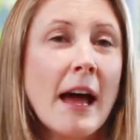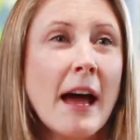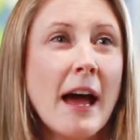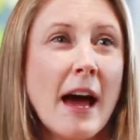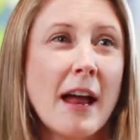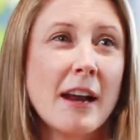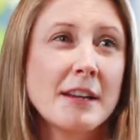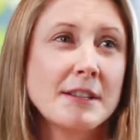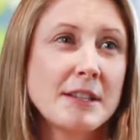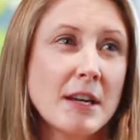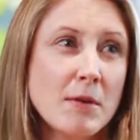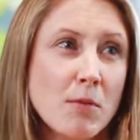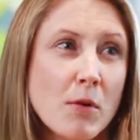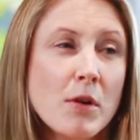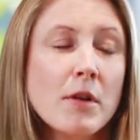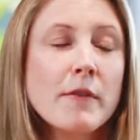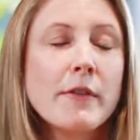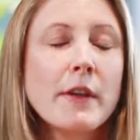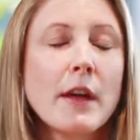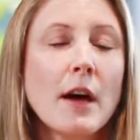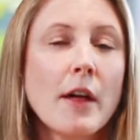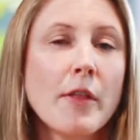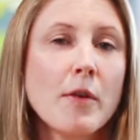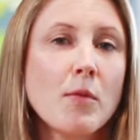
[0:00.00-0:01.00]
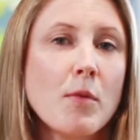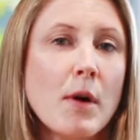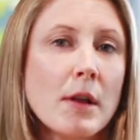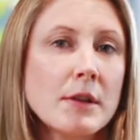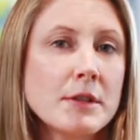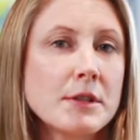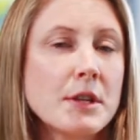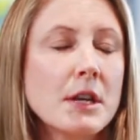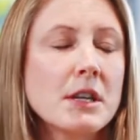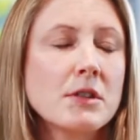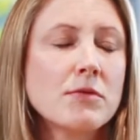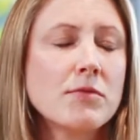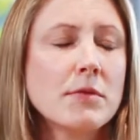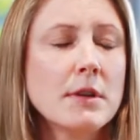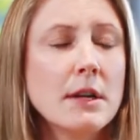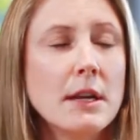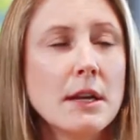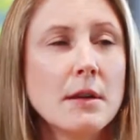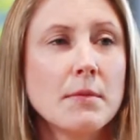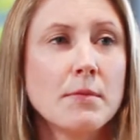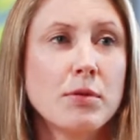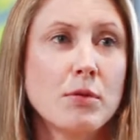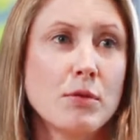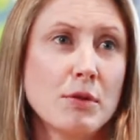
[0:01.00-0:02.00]
And I'd say one of the other ones that is
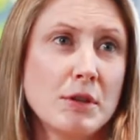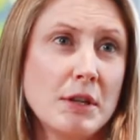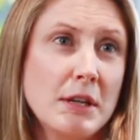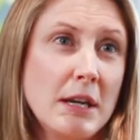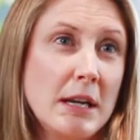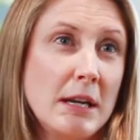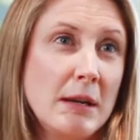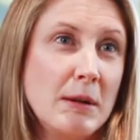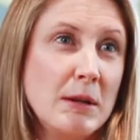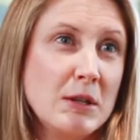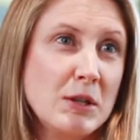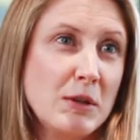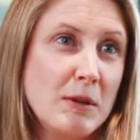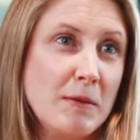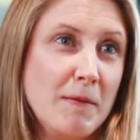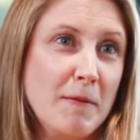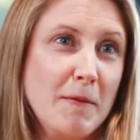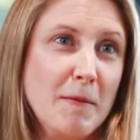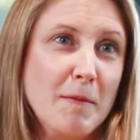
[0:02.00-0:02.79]
really important and that's